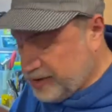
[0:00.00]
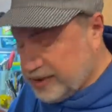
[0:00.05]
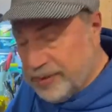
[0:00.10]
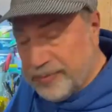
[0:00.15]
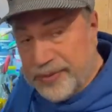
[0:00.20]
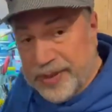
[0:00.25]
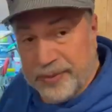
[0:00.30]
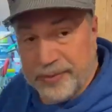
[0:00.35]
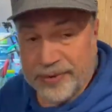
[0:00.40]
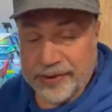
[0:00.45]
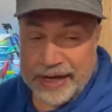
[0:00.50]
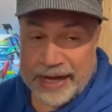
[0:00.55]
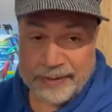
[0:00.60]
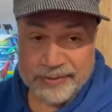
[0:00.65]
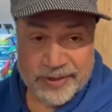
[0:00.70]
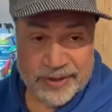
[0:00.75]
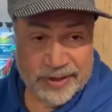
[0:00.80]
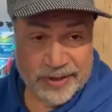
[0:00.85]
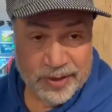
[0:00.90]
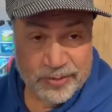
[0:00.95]
something
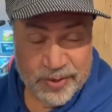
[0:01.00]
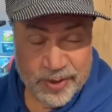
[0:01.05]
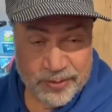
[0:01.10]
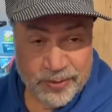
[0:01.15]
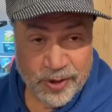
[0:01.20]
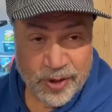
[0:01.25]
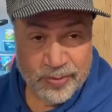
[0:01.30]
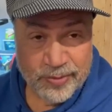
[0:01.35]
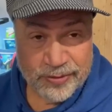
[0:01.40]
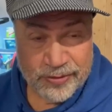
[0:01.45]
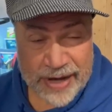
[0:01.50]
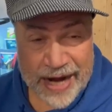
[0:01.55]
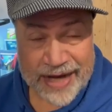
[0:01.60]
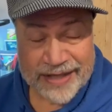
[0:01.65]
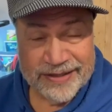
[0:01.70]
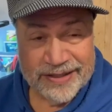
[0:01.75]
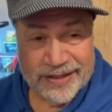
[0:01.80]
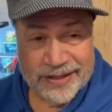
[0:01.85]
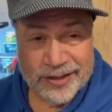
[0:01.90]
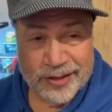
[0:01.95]
perhaps a little bit more
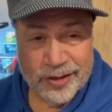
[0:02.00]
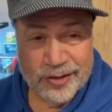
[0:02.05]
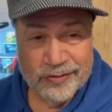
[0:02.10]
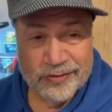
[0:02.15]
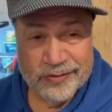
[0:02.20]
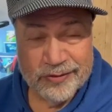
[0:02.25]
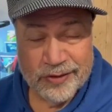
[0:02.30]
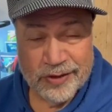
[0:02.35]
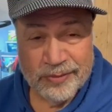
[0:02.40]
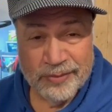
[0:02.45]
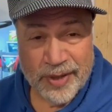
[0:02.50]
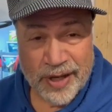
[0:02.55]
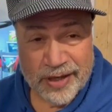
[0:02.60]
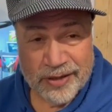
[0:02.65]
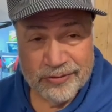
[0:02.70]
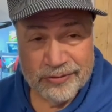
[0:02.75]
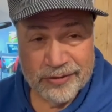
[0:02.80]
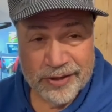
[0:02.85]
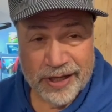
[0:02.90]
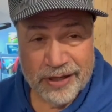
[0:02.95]
practical for
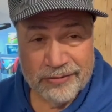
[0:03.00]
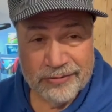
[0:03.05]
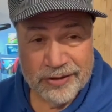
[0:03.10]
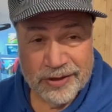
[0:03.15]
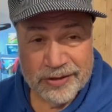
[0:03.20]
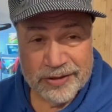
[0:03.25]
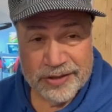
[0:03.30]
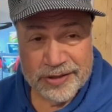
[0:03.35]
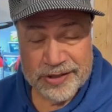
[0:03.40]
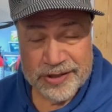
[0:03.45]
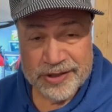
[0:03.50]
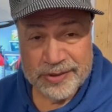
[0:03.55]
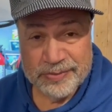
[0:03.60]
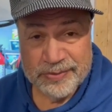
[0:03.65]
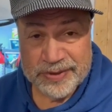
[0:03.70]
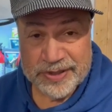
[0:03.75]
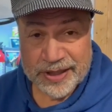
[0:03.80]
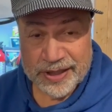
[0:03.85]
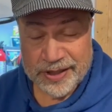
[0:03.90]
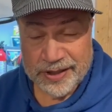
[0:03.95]
model railroaders,
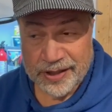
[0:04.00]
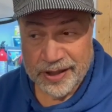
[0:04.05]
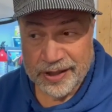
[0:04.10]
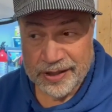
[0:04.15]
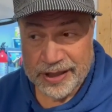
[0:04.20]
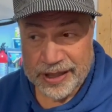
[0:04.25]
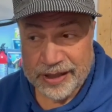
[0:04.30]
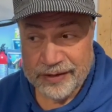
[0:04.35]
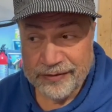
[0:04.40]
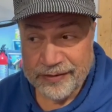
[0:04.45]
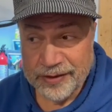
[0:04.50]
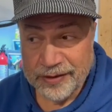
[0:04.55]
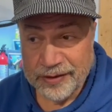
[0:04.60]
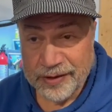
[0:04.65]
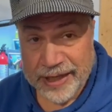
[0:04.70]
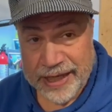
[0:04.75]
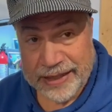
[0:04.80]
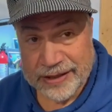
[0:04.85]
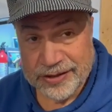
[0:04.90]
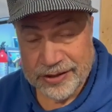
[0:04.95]
particularly if you
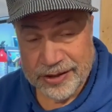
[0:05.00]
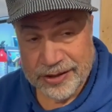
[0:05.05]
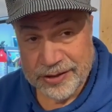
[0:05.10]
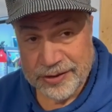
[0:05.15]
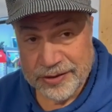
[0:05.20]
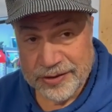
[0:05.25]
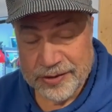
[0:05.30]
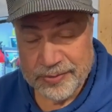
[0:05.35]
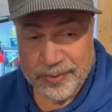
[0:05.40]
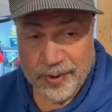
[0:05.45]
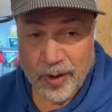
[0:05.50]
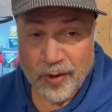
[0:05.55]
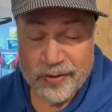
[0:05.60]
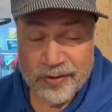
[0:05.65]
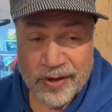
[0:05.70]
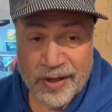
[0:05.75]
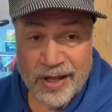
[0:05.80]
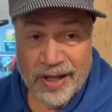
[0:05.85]
like to use both